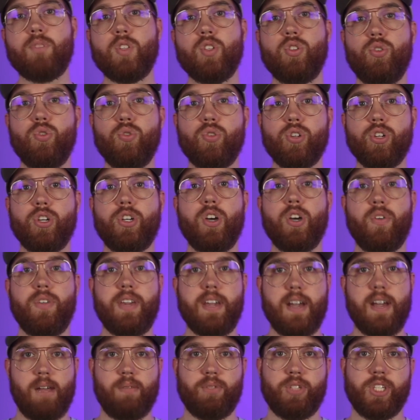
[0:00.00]
you could go the
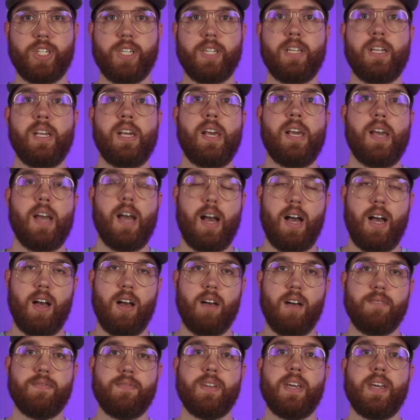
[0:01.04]
option
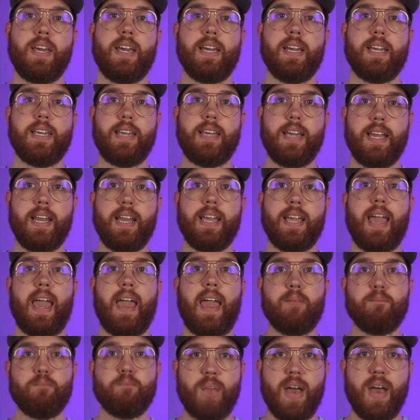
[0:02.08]
of getting a
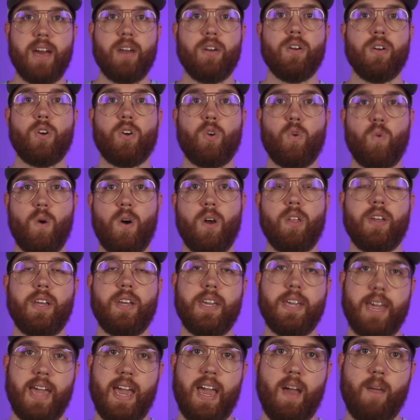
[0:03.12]
better quality
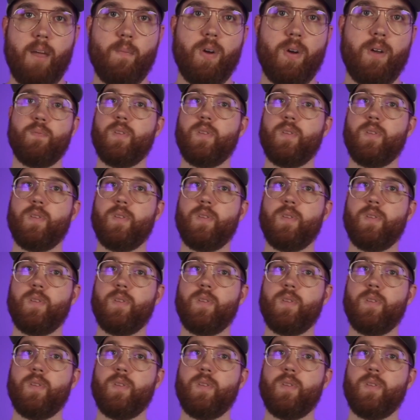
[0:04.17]
camera.